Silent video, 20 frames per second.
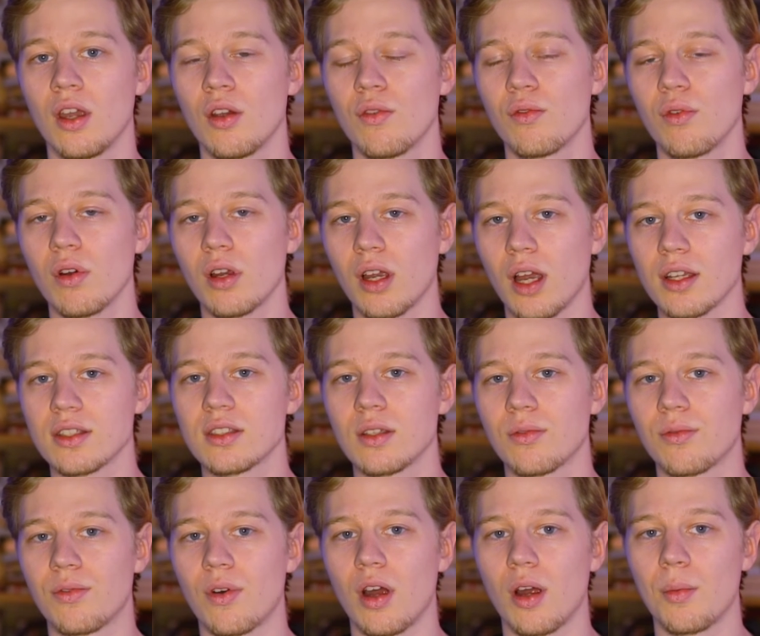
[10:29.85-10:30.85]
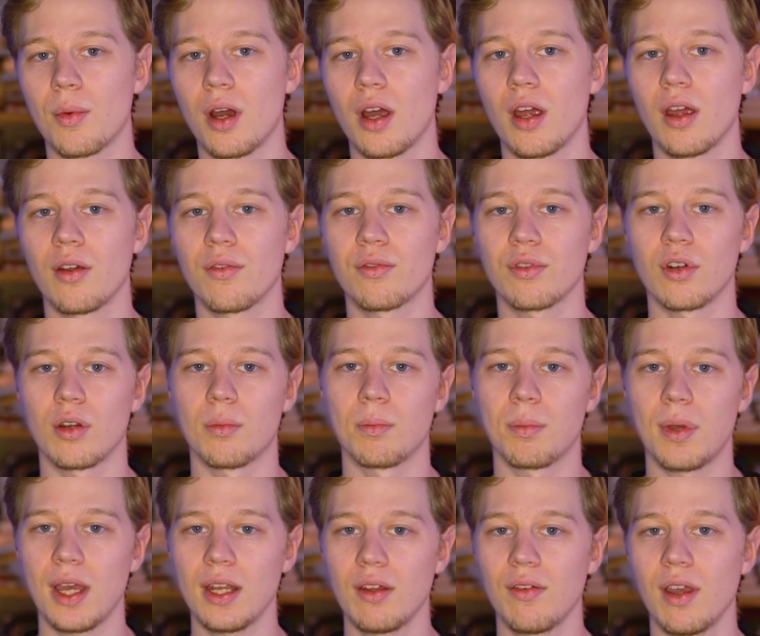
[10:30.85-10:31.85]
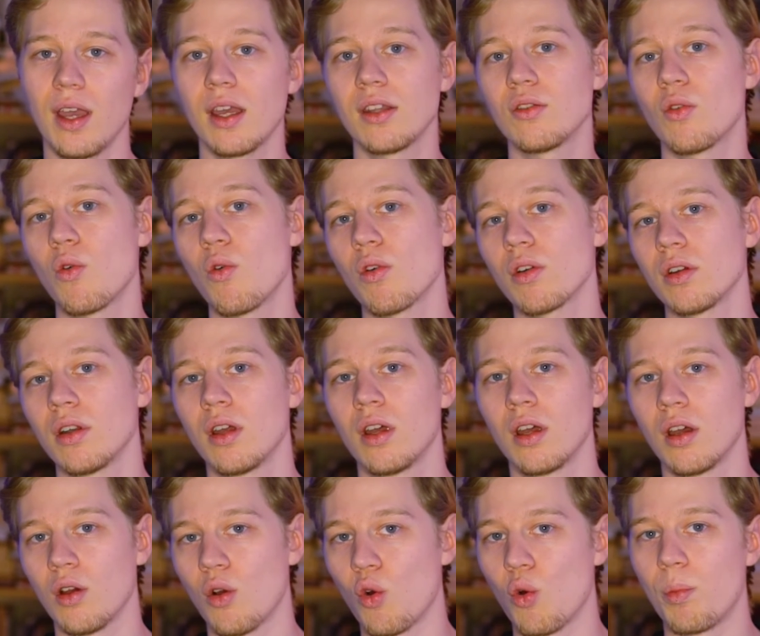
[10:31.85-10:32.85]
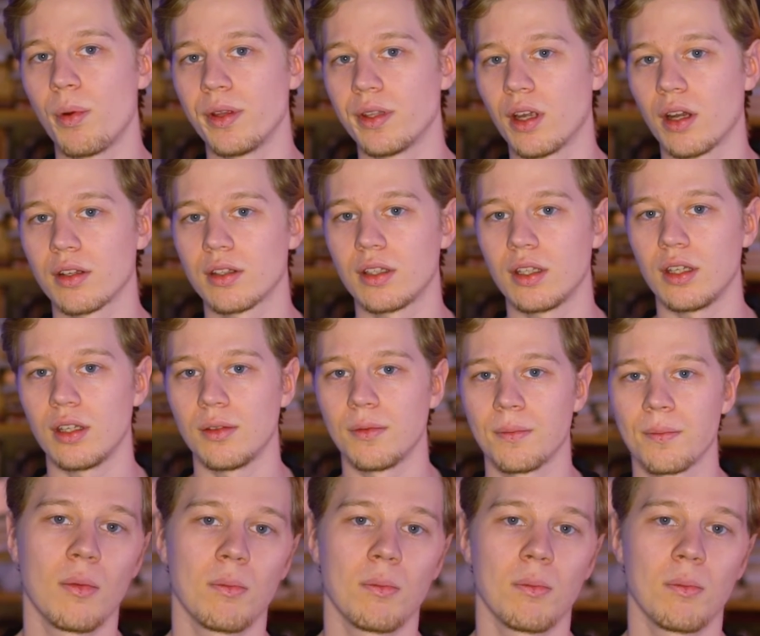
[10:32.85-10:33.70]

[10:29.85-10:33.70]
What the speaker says: for custom firmware from Padawan or OpenRT.